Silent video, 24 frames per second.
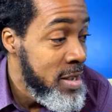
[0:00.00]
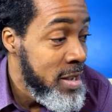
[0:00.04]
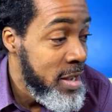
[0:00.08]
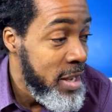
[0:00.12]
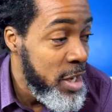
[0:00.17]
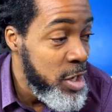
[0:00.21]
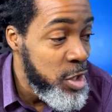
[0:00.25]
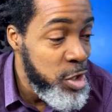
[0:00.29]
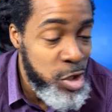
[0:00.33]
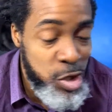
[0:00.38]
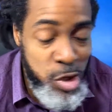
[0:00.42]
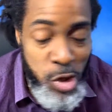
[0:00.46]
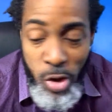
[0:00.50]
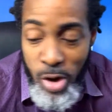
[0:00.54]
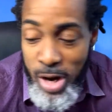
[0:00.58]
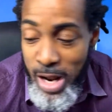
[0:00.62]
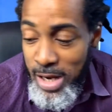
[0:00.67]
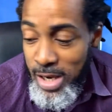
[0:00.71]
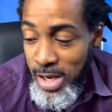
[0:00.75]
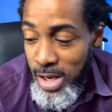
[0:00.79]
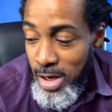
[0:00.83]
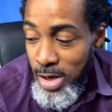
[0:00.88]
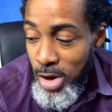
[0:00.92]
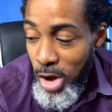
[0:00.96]
ensure
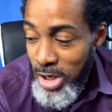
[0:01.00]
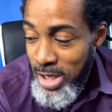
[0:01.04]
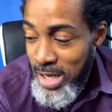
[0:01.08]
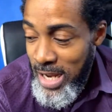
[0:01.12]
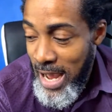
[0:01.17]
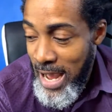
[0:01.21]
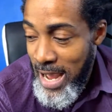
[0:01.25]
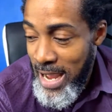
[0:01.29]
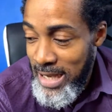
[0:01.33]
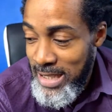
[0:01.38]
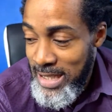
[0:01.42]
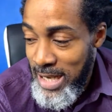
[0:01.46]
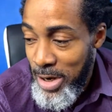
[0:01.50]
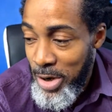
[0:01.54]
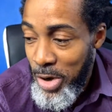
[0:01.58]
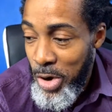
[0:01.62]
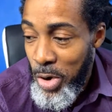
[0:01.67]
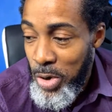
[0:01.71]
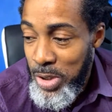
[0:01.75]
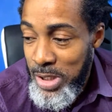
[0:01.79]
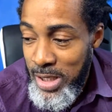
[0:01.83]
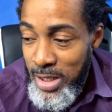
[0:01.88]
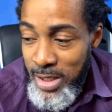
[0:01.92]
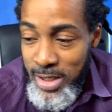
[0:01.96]
that you dot your I's and
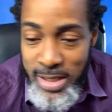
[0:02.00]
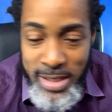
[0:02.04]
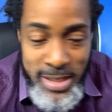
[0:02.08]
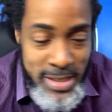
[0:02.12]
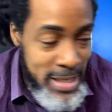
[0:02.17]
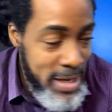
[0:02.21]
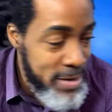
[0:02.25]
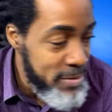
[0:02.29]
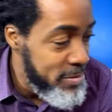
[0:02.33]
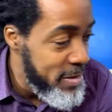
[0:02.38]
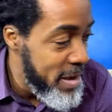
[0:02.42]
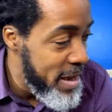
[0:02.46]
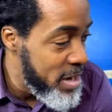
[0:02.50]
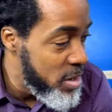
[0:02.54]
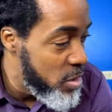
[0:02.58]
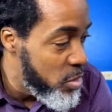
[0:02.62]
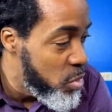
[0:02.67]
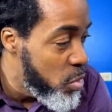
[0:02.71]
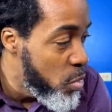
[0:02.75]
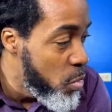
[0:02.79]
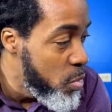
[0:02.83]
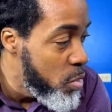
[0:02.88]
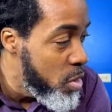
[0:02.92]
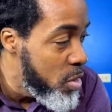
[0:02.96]
cross your T's and find out
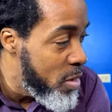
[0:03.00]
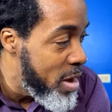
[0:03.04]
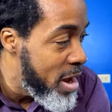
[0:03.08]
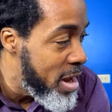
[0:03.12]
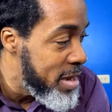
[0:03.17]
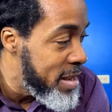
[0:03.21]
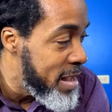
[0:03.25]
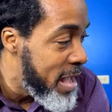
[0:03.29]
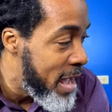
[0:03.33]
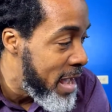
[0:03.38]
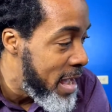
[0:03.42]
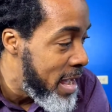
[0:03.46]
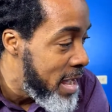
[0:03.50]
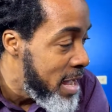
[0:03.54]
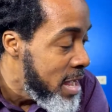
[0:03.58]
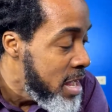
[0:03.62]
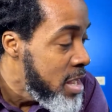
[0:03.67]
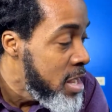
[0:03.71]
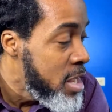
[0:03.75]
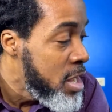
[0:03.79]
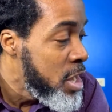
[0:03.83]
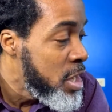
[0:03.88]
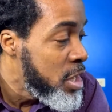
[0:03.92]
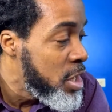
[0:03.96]
who we really are,
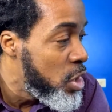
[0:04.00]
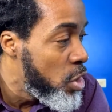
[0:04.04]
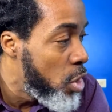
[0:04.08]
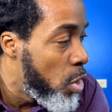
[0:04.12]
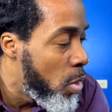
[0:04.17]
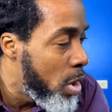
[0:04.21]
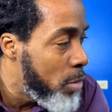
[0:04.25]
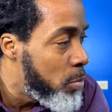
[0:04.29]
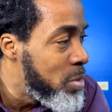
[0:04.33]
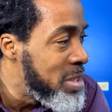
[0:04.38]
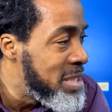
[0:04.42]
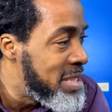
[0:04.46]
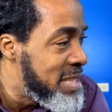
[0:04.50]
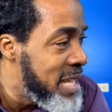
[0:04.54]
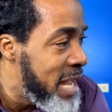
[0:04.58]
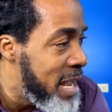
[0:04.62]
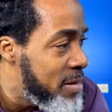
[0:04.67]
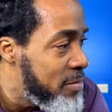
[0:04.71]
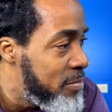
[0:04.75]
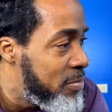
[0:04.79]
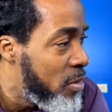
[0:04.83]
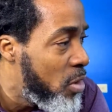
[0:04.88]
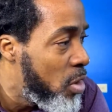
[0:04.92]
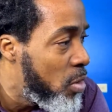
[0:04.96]
what we
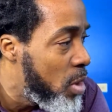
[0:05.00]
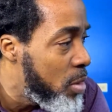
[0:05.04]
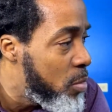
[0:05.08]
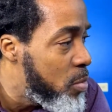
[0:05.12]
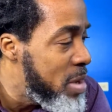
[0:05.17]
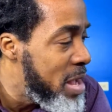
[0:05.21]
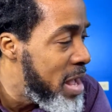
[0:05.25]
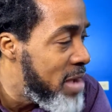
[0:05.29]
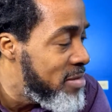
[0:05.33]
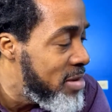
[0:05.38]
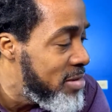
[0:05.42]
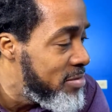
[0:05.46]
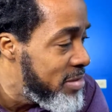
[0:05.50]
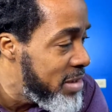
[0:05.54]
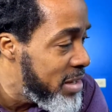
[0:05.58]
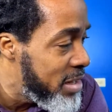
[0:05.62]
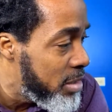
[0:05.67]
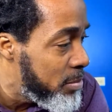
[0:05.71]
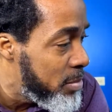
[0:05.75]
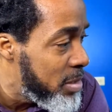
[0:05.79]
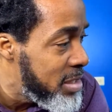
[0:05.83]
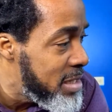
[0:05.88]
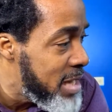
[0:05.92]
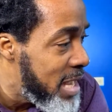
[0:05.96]
stand for, what we have
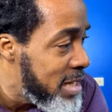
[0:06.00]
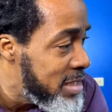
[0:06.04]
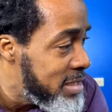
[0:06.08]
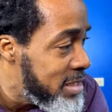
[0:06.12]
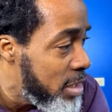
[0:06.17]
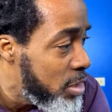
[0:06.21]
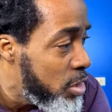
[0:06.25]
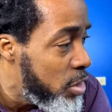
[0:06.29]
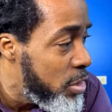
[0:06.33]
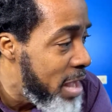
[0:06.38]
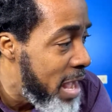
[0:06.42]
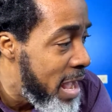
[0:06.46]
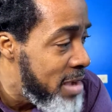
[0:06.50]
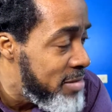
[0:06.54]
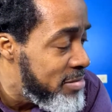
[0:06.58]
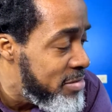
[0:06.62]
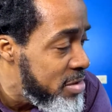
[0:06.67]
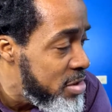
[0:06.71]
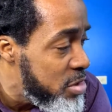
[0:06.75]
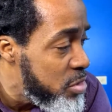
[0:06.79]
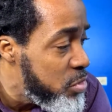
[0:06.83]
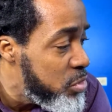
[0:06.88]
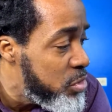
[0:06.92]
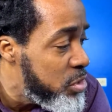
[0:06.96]
available, that is a good
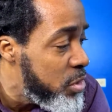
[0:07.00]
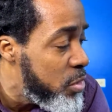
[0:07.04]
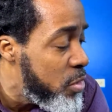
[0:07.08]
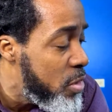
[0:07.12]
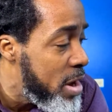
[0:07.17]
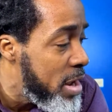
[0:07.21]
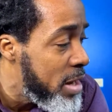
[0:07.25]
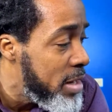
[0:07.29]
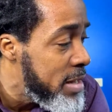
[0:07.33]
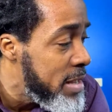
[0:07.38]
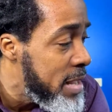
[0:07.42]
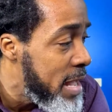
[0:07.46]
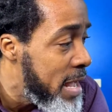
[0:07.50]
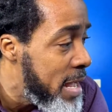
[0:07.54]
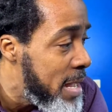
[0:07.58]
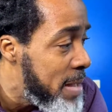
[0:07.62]
avenue to really